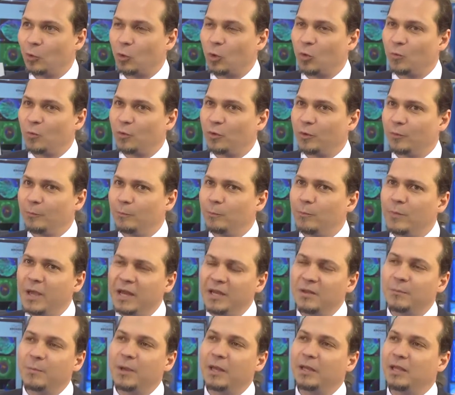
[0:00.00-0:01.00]
over
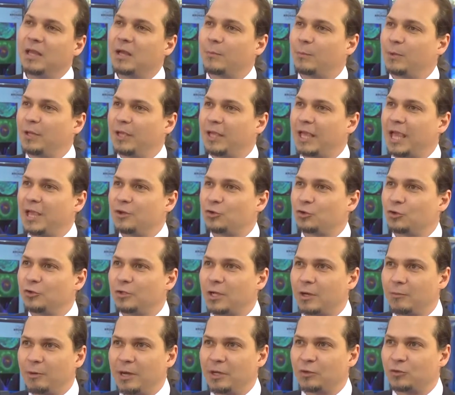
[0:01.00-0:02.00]
many, many application
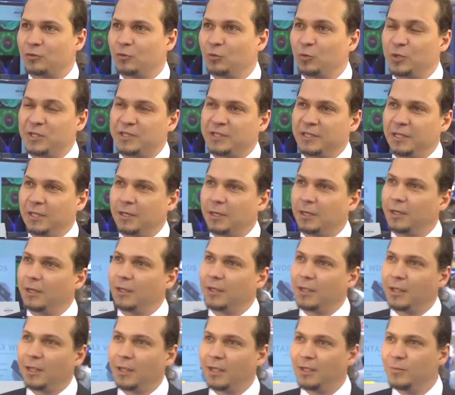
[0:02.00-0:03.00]
directions. We see that
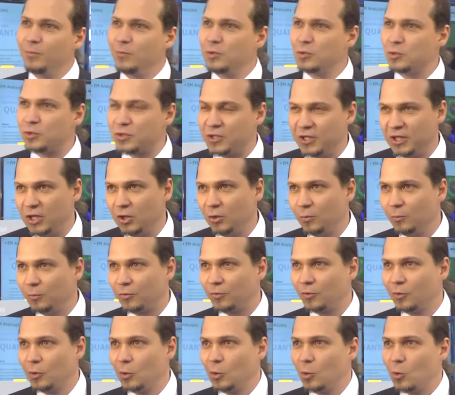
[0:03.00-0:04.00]
in
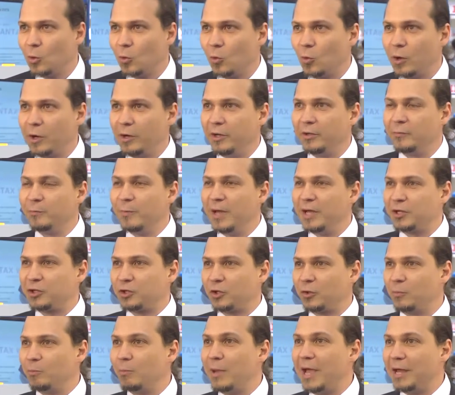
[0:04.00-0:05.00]
museums where it
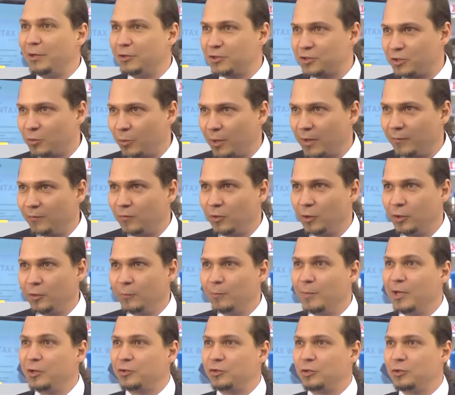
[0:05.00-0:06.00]
measures manuscript, where
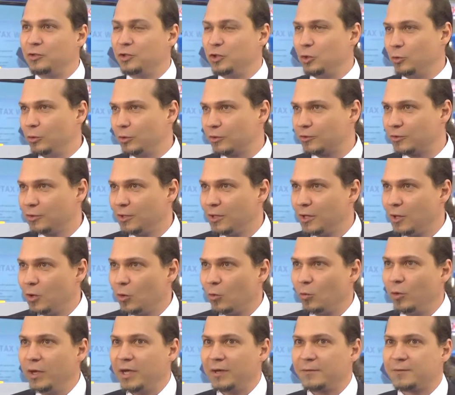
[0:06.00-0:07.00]
it measures jewels.
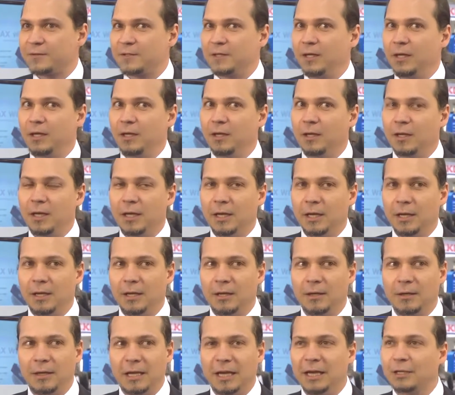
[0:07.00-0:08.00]
We have seen
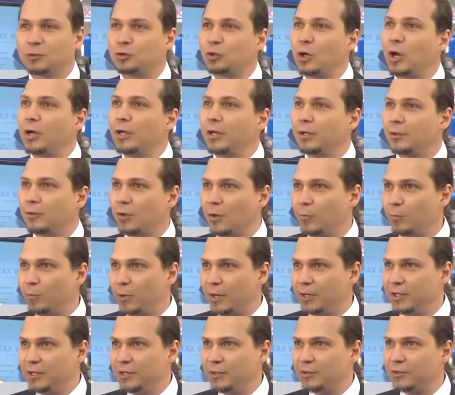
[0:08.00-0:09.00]
in electronic
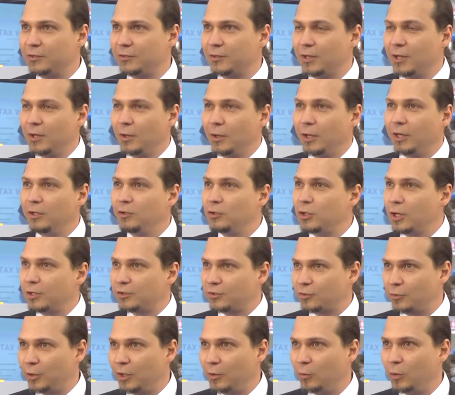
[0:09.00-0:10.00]
companies,
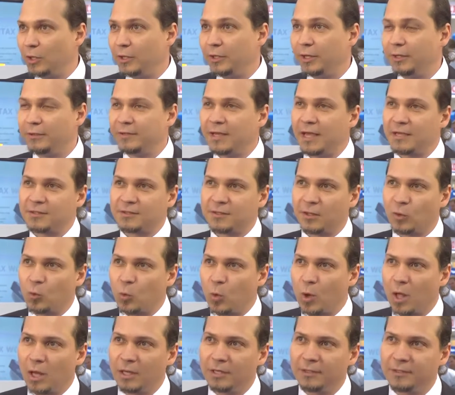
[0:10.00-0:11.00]
industry, where they test the
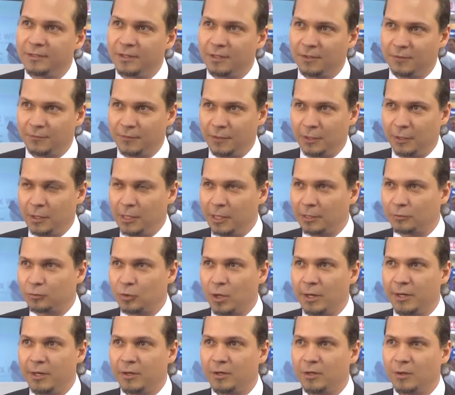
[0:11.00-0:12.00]
quality of their
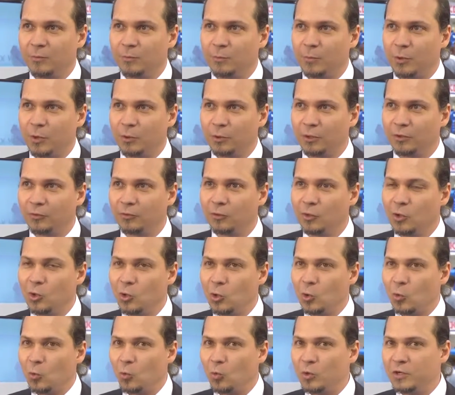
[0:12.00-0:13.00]
electronic components.
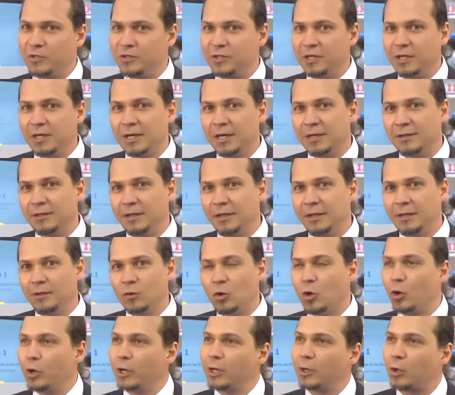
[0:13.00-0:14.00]
We see that in
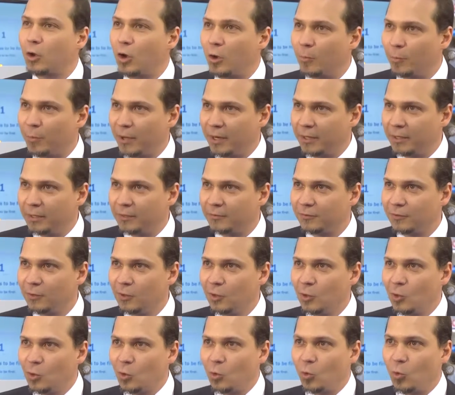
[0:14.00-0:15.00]
oil companies,
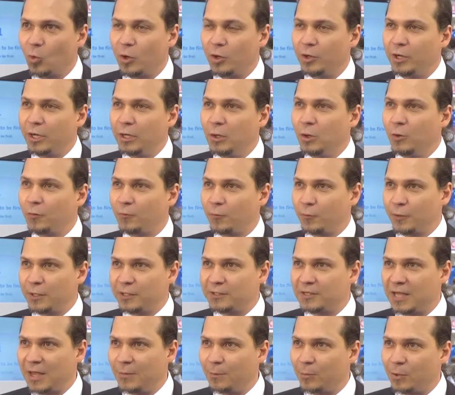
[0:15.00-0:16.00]
where they look, for
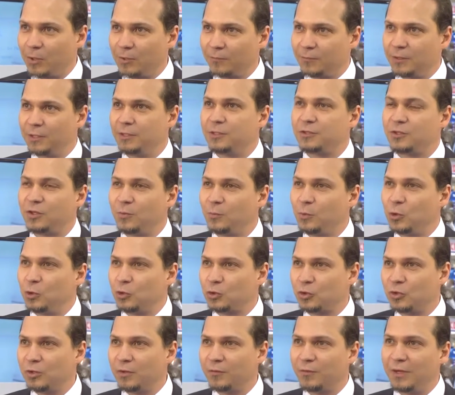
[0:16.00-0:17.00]
example, of the
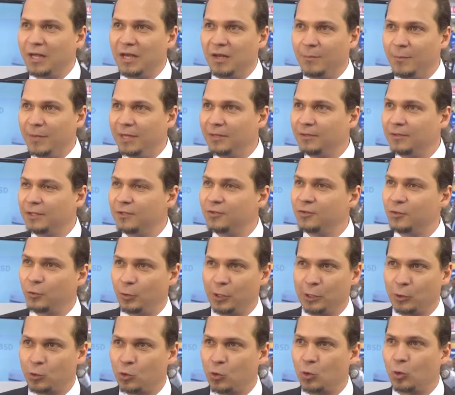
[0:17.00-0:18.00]
distribution of element in
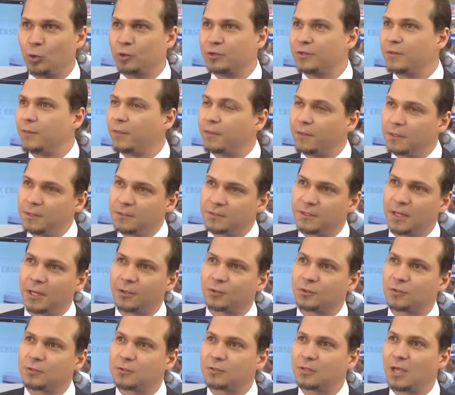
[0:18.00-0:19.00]
drill cores and thin
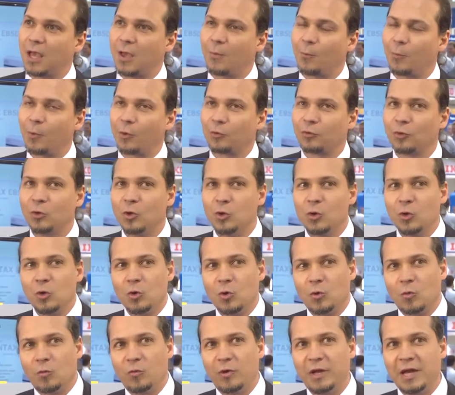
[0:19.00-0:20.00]
section samples.
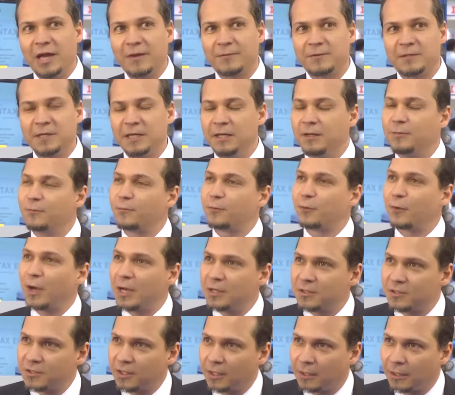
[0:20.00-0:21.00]
We have seen in
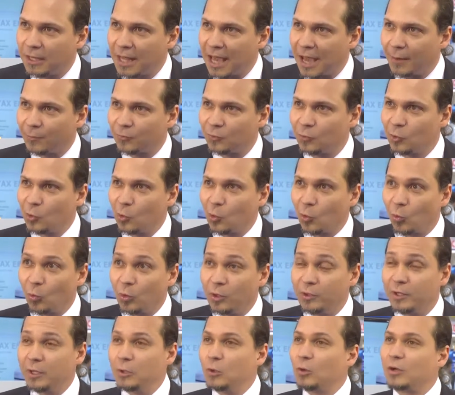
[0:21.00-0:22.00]
forensic labs,
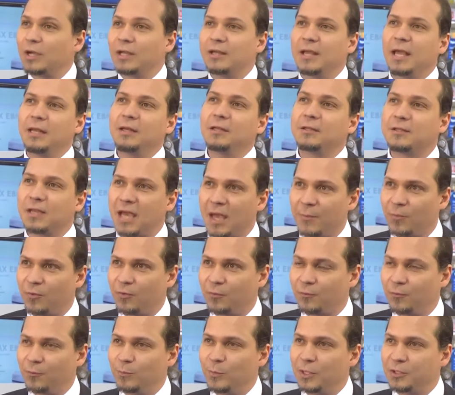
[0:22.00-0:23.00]
where they look at any type
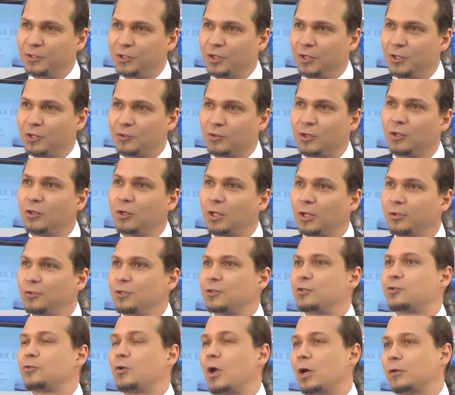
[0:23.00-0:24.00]
of materials in a
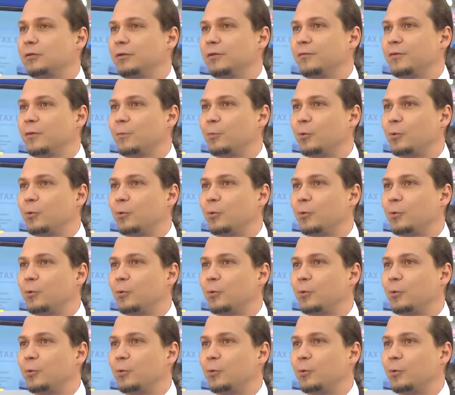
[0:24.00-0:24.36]
non-destructive